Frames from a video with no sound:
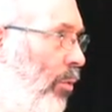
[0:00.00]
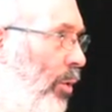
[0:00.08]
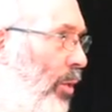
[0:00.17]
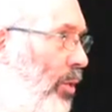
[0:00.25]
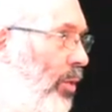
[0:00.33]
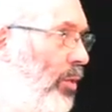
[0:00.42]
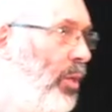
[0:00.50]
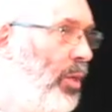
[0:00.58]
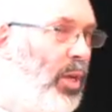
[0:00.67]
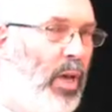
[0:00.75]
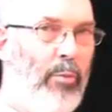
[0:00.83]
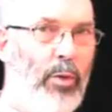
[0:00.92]
voyagers
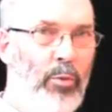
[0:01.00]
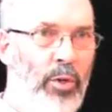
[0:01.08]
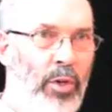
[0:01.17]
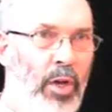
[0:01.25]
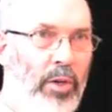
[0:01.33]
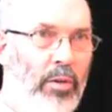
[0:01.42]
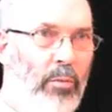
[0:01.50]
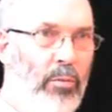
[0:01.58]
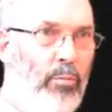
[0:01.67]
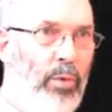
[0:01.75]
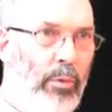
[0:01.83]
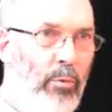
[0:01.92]
incoming would not
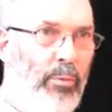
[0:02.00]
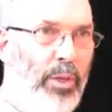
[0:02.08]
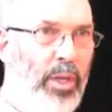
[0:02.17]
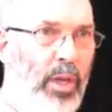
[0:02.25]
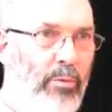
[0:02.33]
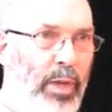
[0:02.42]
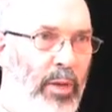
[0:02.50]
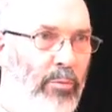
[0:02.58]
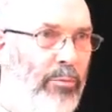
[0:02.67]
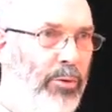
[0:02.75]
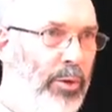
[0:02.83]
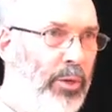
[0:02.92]
probably have had
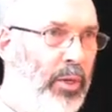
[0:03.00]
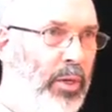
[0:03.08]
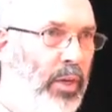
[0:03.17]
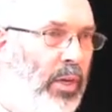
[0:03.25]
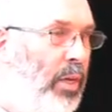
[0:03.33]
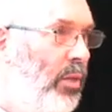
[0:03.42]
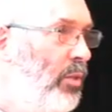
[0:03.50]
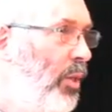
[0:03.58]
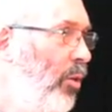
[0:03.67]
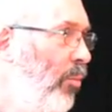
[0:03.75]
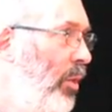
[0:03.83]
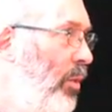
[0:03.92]
further
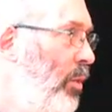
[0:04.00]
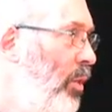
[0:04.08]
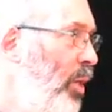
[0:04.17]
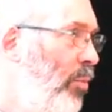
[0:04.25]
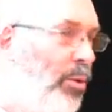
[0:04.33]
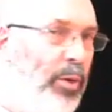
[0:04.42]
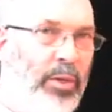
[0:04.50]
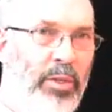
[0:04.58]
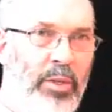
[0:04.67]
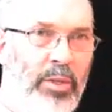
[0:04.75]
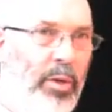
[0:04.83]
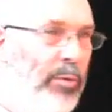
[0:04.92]
settlements deeper into
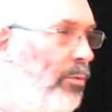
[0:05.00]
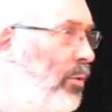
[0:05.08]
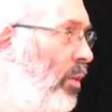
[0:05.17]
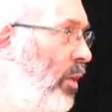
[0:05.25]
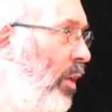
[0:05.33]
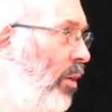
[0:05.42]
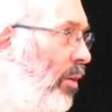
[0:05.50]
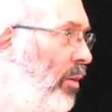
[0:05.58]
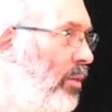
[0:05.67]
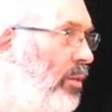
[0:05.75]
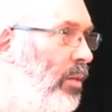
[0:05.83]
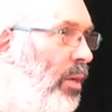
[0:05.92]
the Gulf of St
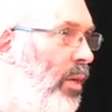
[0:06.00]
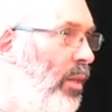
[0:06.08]
Lawrence.